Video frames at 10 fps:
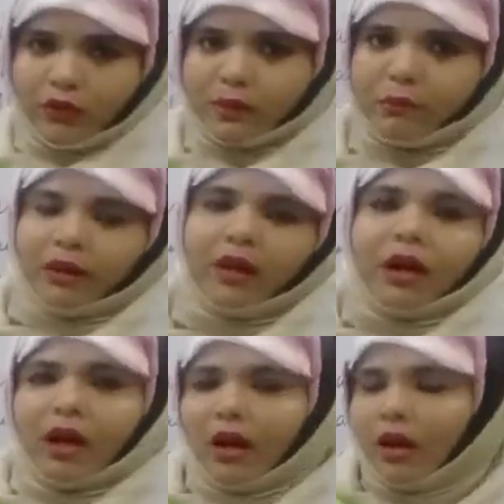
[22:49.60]
whisper
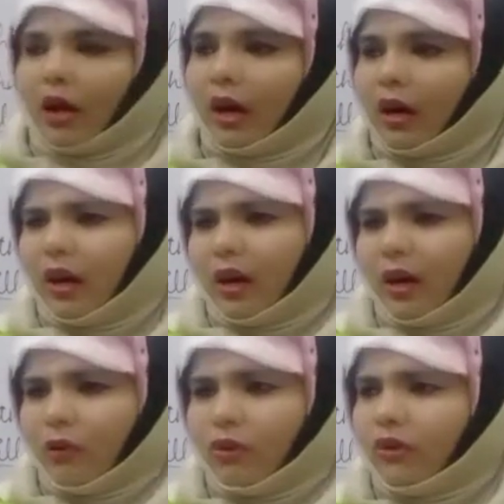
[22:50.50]

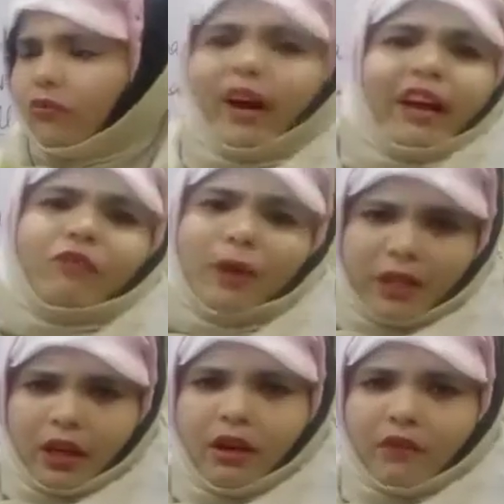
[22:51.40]
around 5
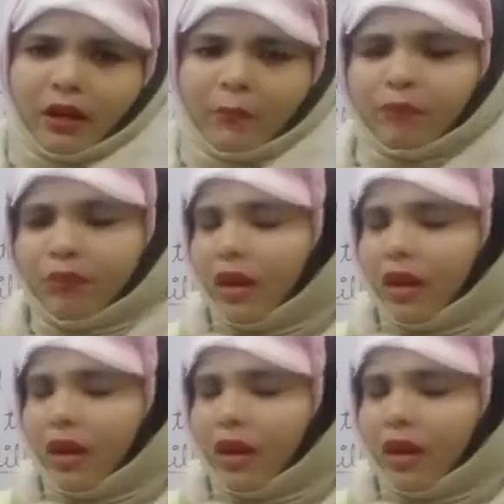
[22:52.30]
meter away,